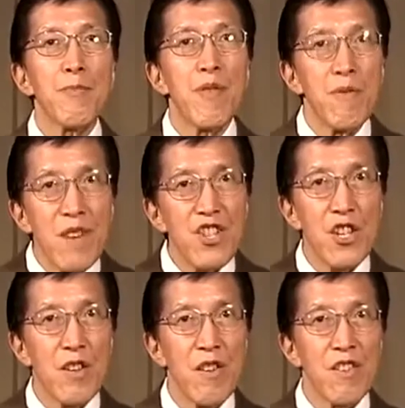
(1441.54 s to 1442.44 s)

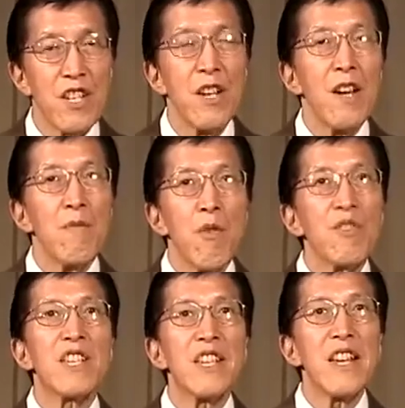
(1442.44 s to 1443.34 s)
parishioners will
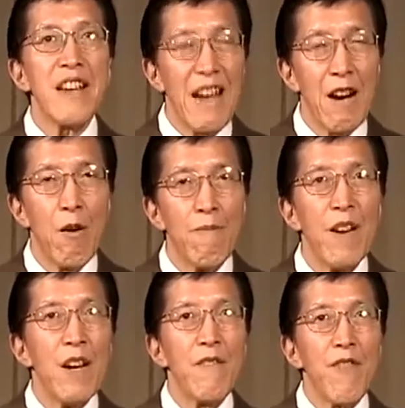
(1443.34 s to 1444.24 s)
seek help
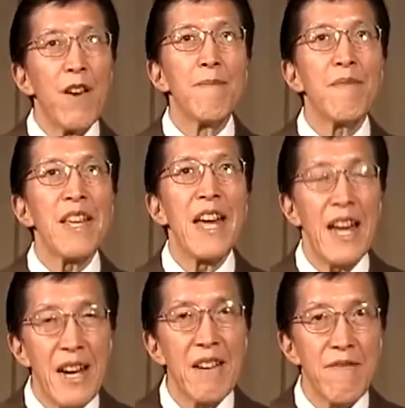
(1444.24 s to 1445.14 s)
from the
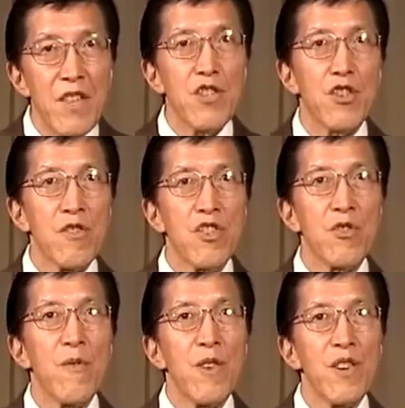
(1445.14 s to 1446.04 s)
head of the
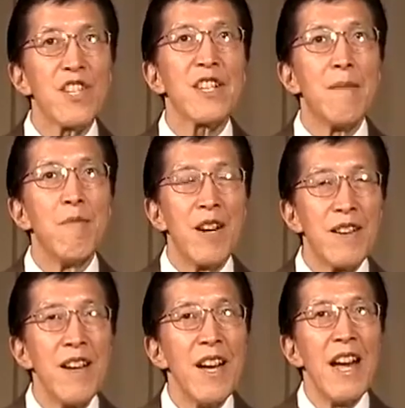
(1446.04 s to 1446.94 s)
church or
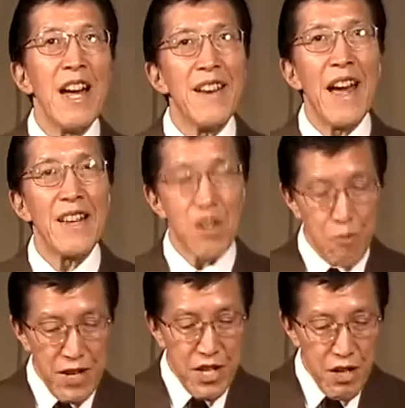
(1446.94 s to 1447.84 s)
someone, and as a
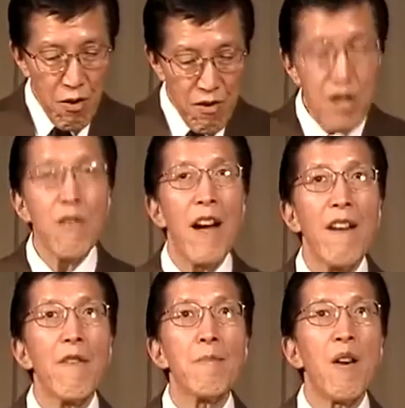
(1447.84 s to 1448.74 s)
result, you
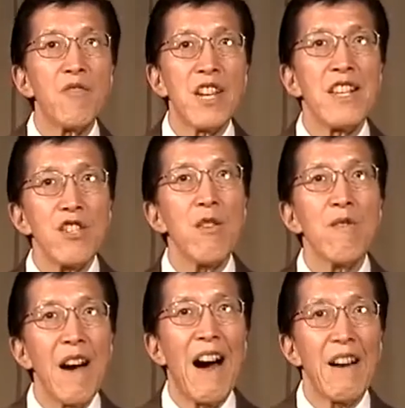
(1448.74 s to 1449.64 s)
have a potential
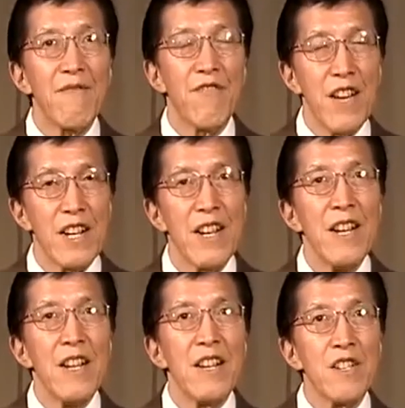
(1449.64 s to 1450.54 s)
conflict
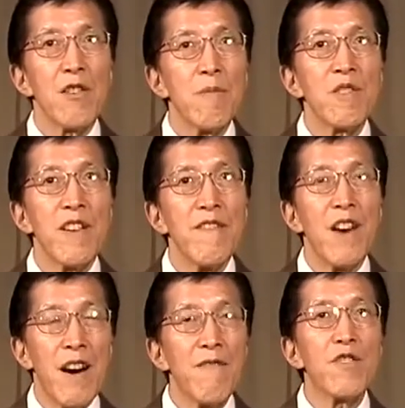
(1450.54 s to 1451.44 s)
in terms
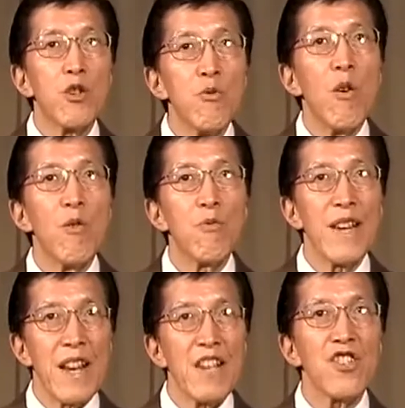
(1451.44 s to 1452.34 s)
of dual
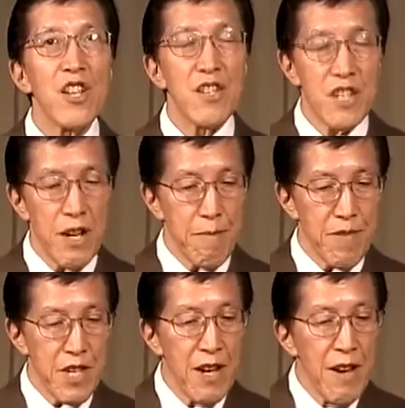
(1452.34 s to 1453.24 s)

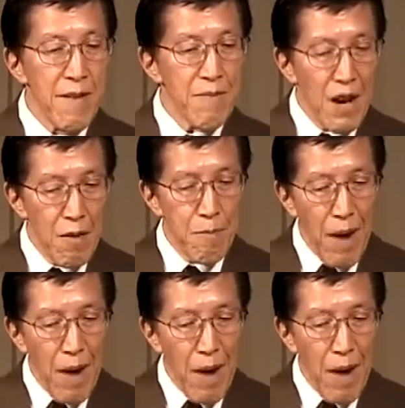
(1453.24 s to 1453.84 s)
relationships. Now,